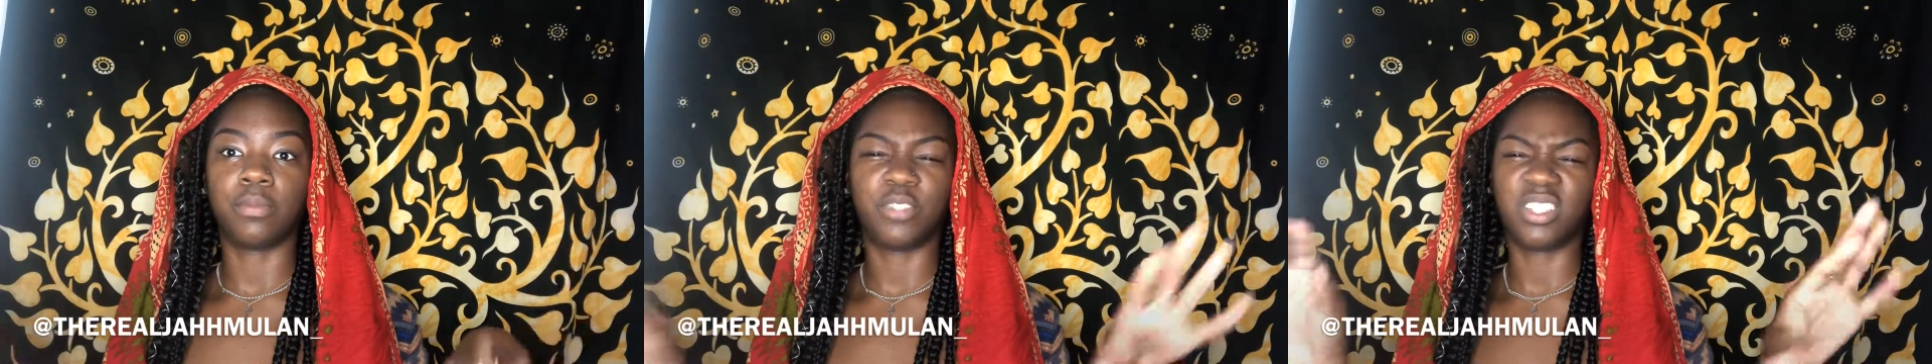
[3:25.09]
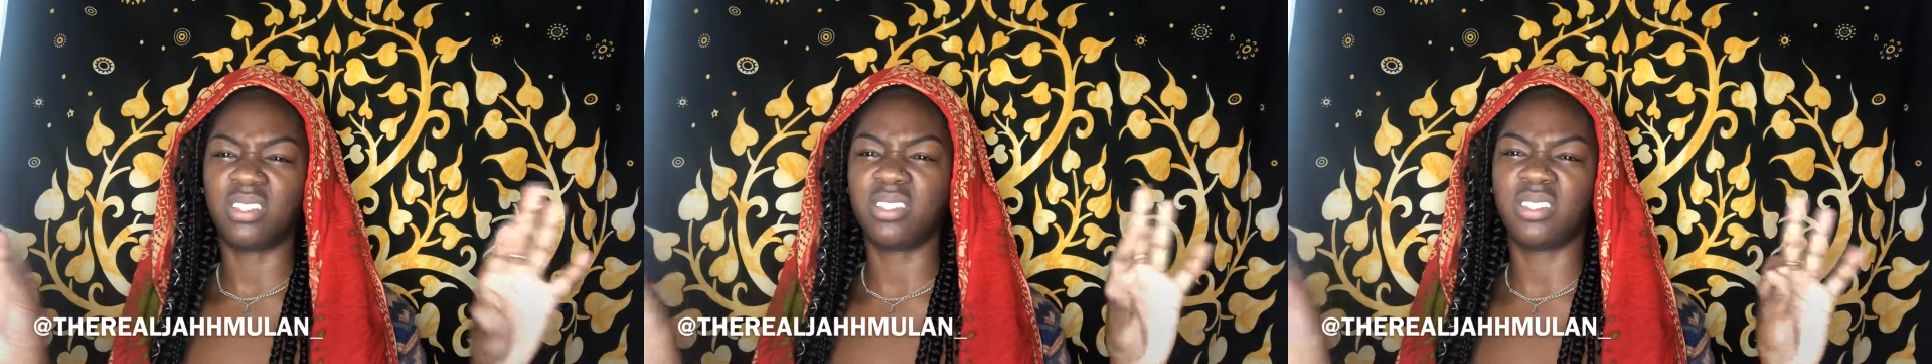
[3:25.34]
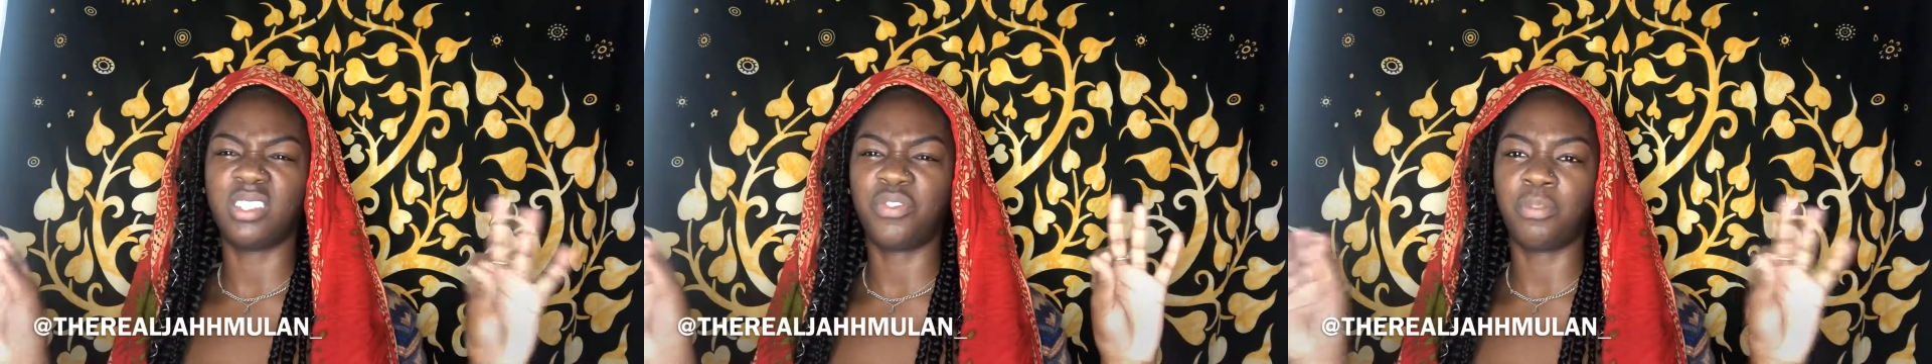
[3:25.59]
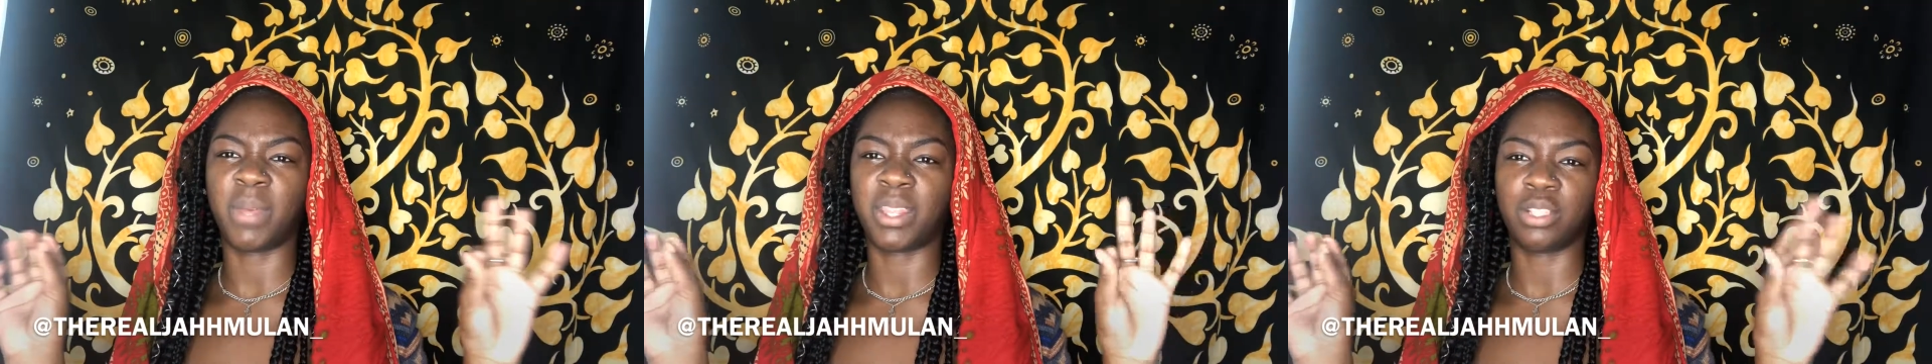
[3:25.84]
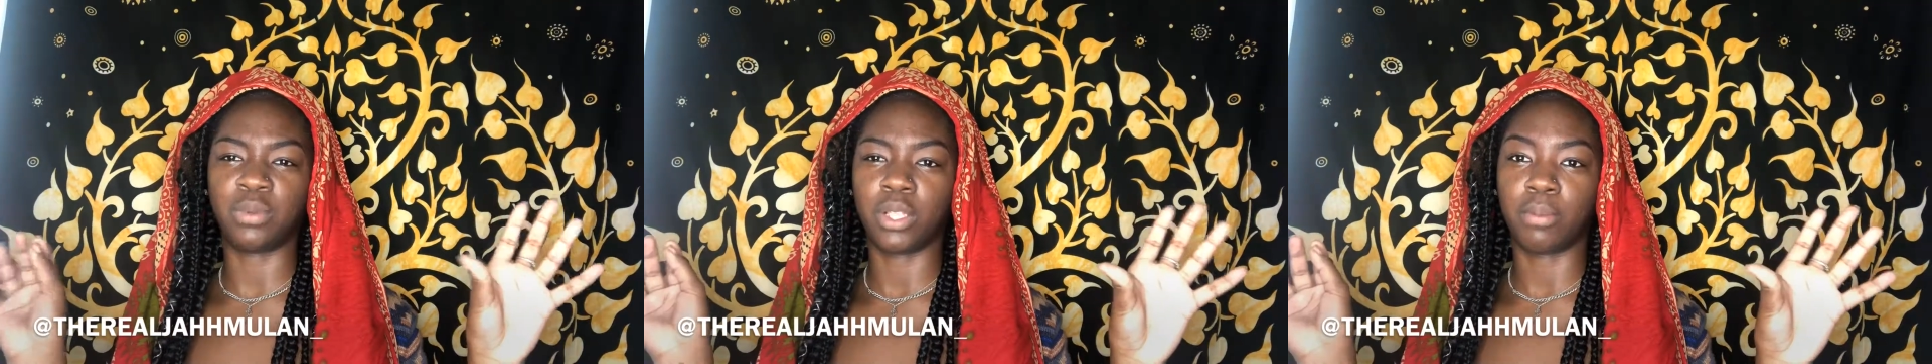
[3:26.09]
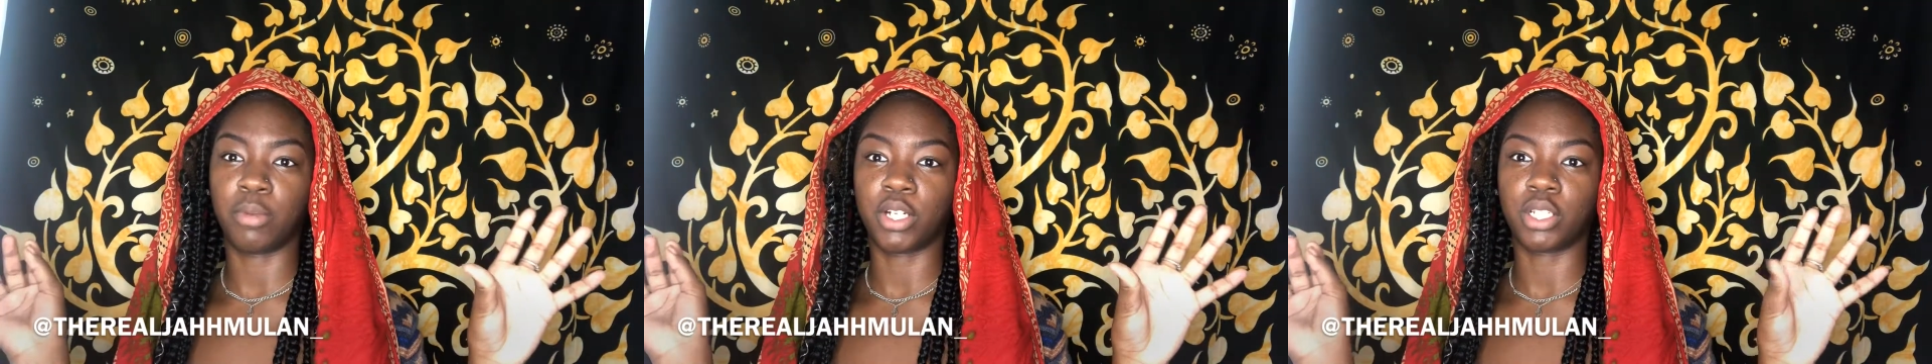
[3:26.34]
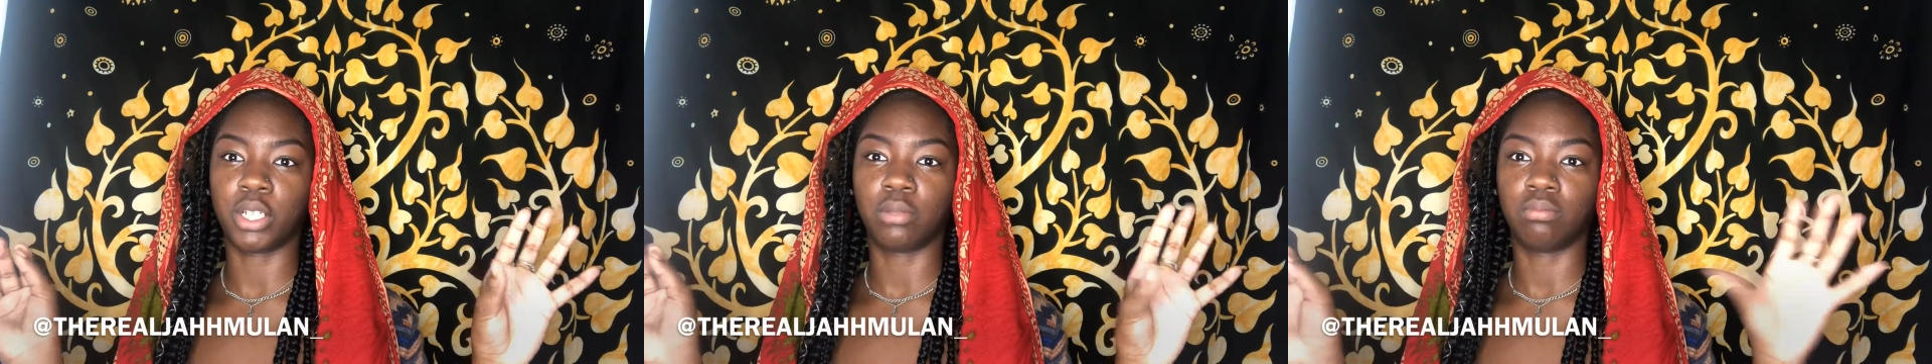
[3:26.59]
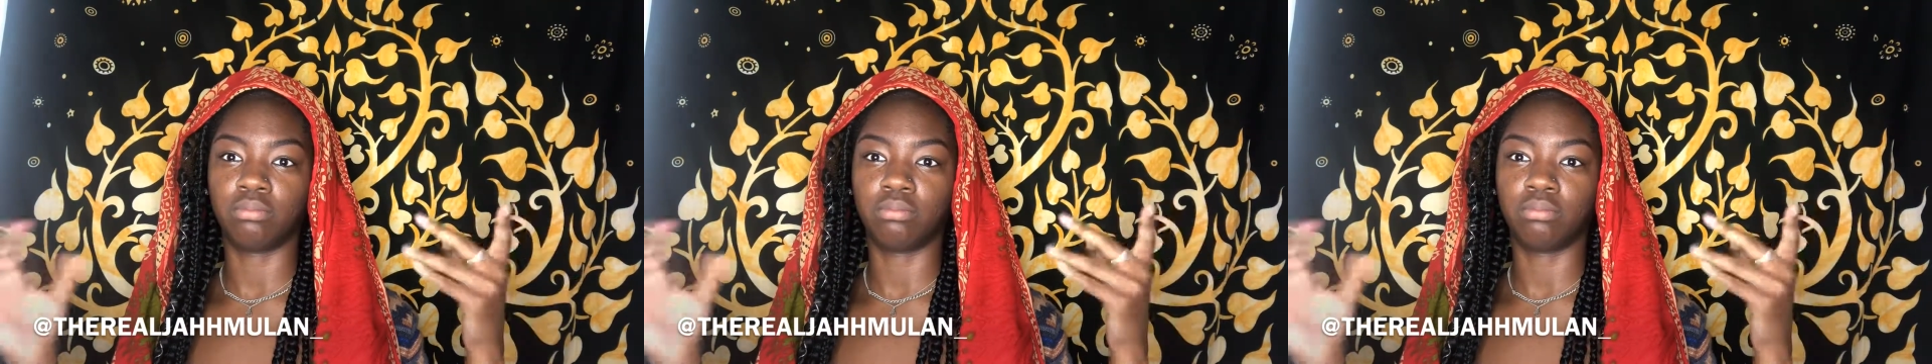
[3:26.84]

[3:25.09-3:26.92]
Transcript: Just different methods within brushing